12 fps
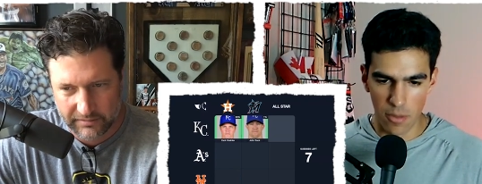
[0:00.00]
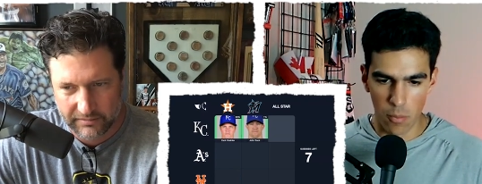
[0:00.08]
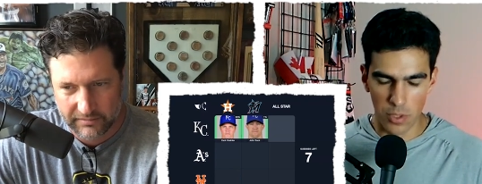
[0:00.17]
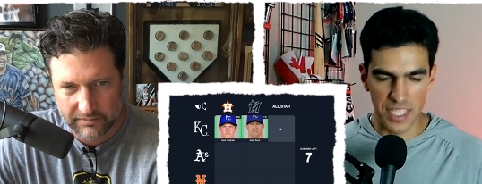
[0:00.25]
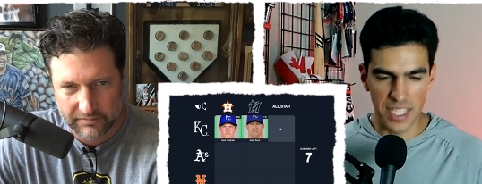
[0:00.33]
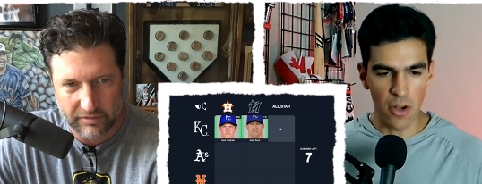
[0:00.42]

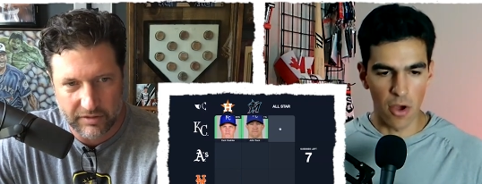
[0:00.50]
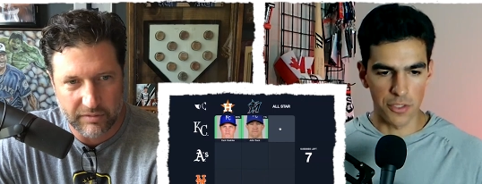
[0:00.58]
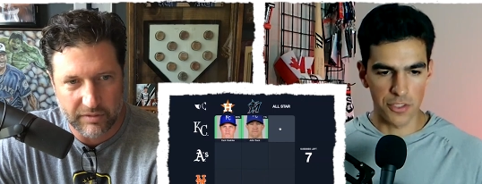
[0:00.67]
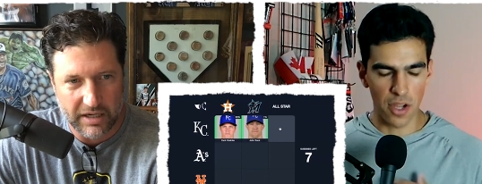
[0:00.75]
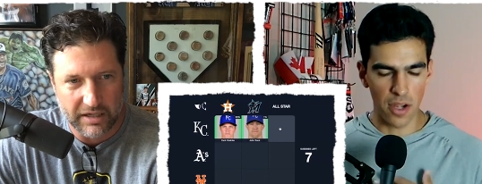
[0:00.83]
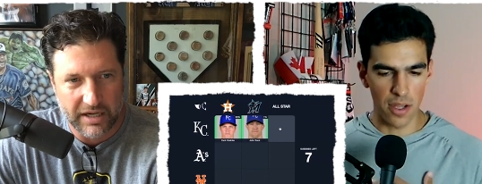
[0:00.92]
Speaker 1: Was he an All
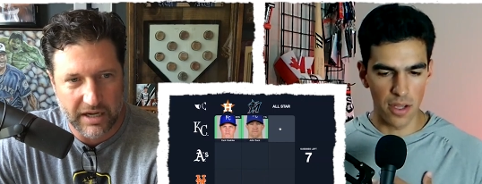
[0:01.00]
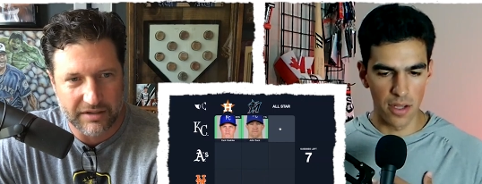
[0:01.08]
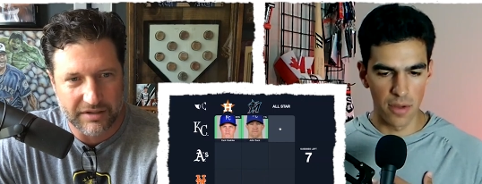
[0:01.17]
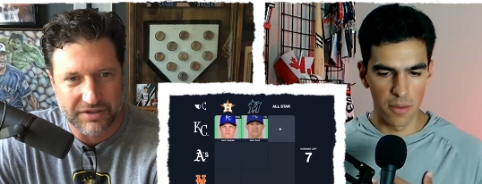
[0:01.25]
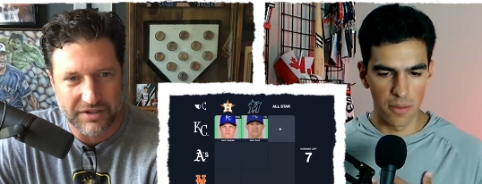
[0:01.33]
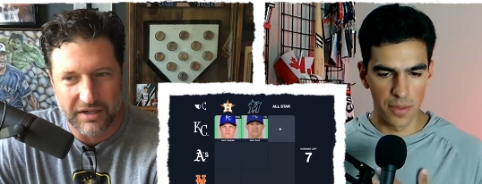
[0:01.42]
Star?
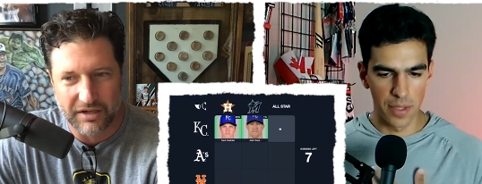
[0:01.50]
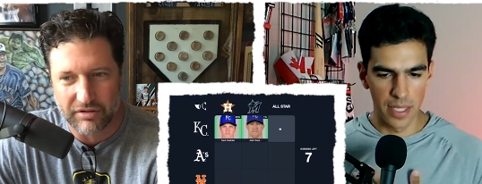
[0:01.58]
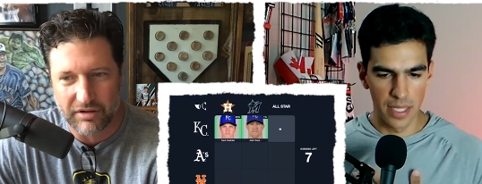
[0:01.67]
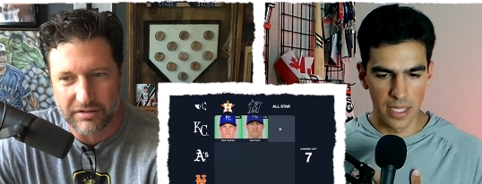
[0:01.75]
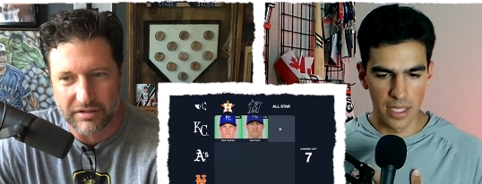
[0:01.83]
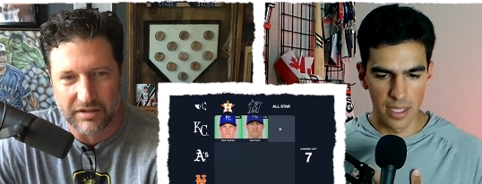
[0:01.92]

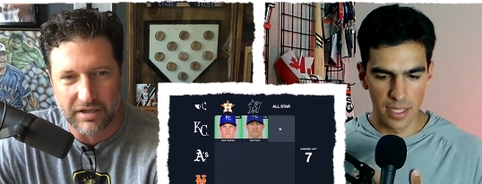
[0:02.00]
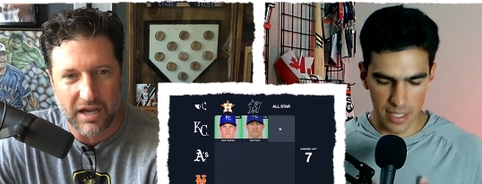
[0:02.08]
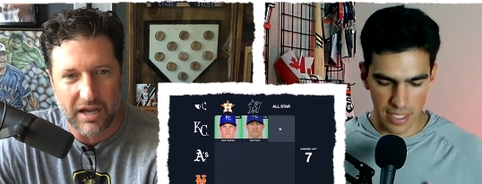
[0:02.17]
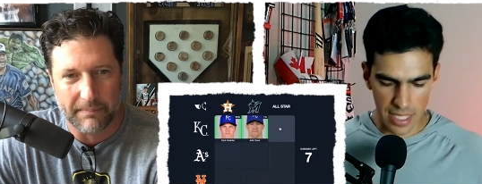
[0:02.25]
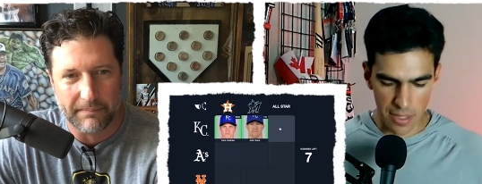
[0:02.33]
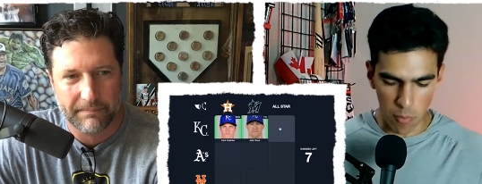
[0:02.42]
across the
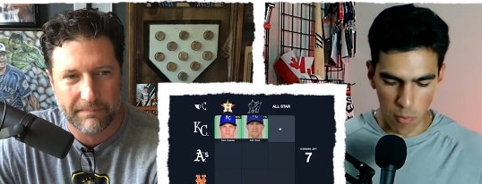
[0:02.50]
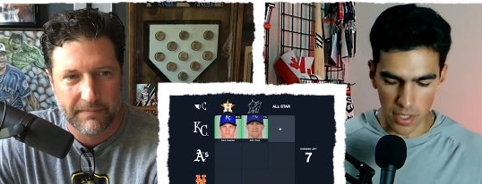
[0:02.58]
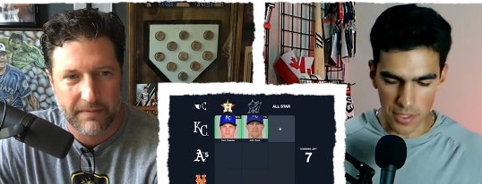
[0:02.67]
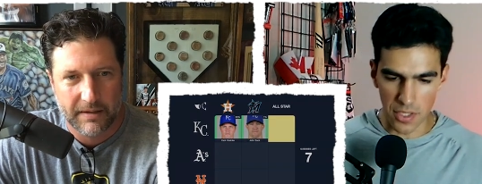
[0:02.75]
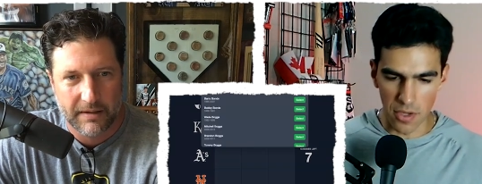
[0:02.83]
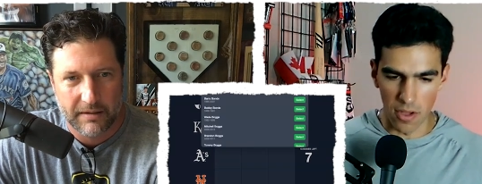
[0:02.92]
top. He
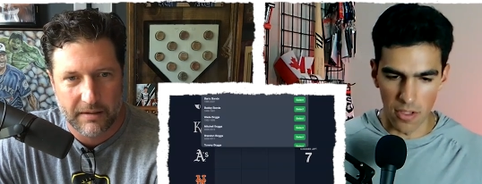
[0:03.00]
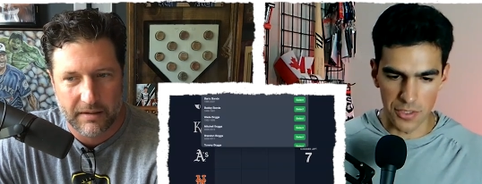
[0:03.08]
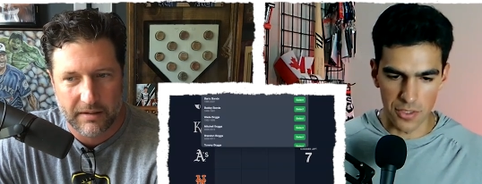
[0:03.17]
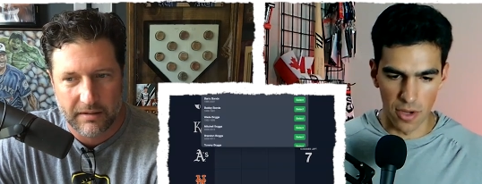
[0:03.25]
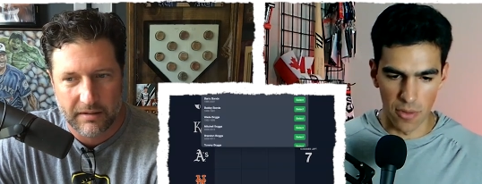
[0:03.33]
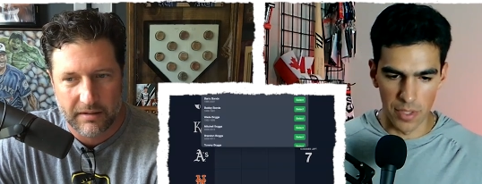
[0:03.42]
was an All
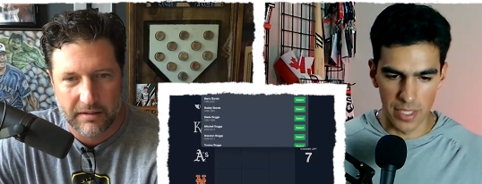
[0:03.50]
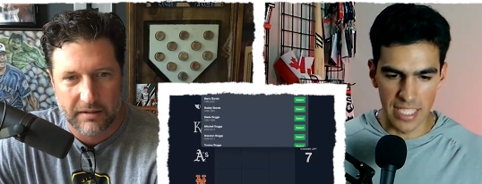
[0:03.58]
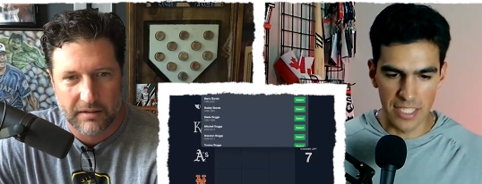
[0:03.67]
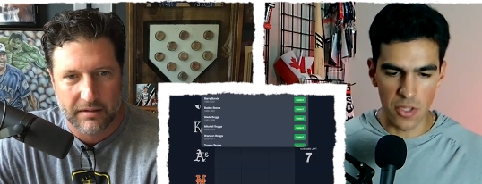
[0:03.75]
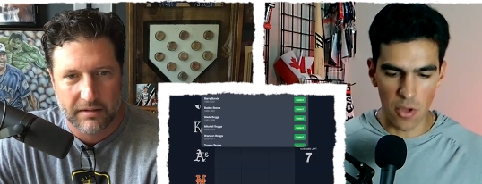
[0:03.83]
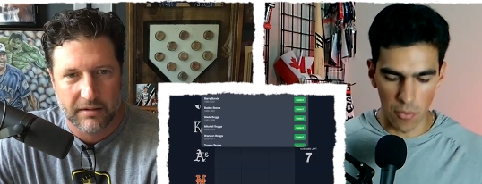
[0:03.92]
Star. With
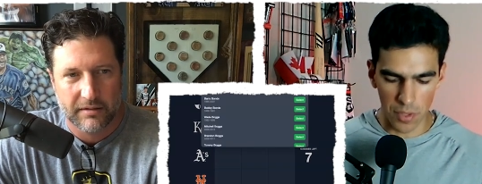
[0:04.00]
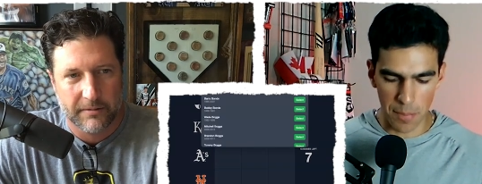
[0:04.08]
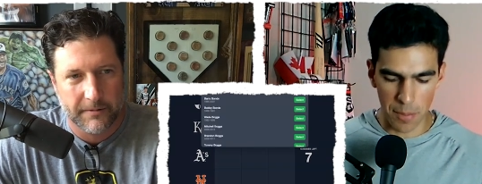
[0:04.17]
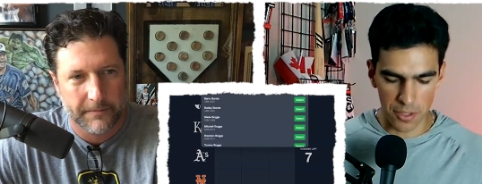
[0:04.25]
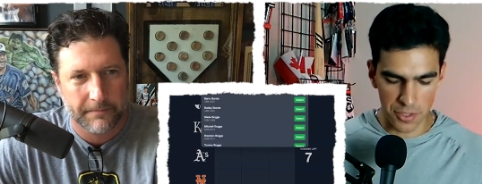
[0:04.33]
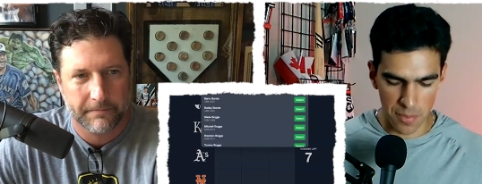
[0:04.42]
he's the only
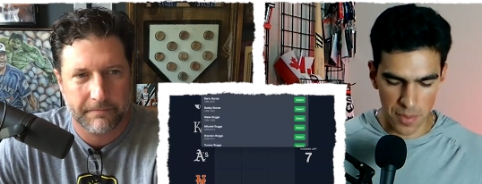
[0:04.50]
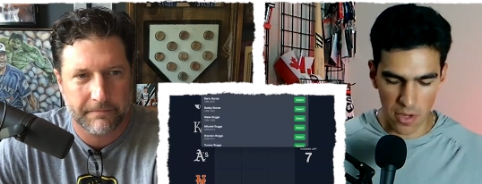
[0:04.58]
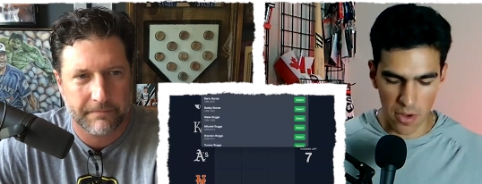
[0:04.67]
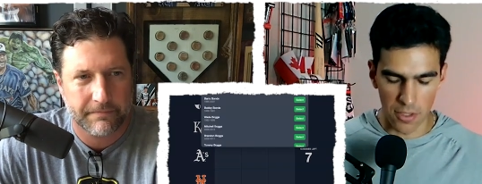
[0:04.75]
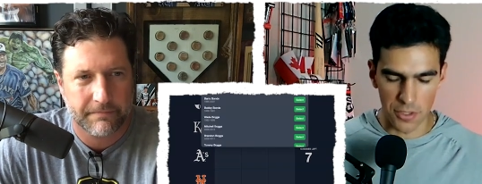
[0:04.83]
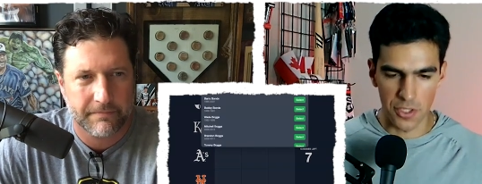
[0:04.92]
person to be an
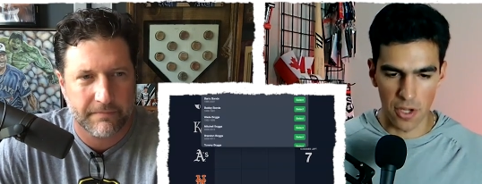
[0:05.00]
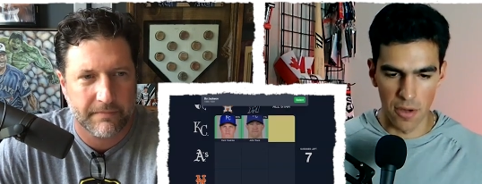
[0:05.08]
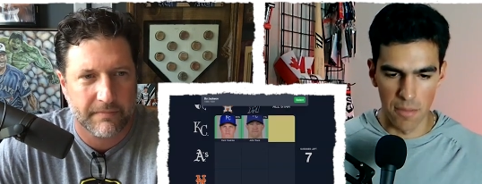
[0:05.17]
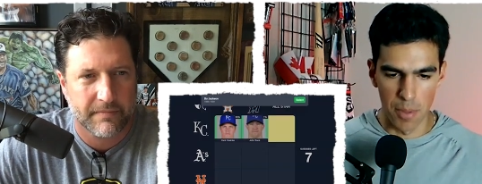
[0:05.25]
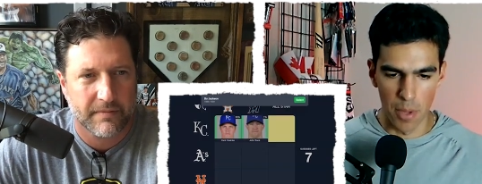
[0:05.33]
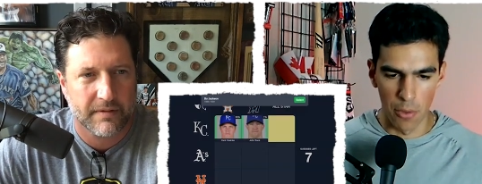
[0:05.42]
All Star in
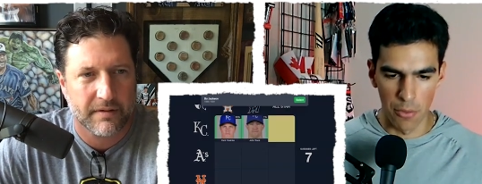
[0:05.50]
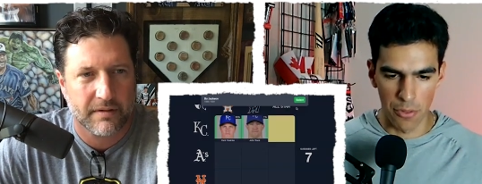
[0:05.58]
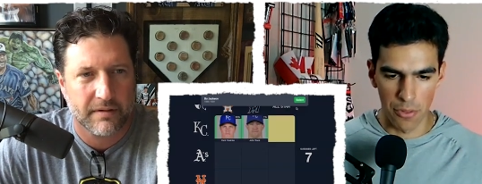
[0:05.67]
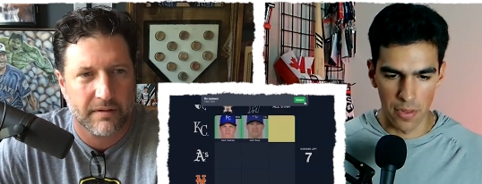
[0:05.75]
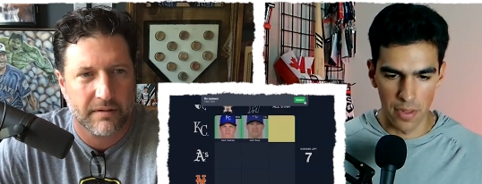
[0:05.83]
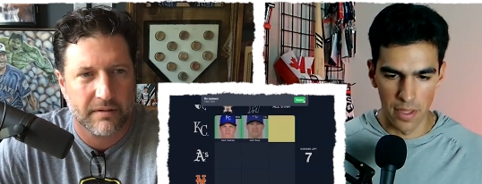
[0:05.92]
both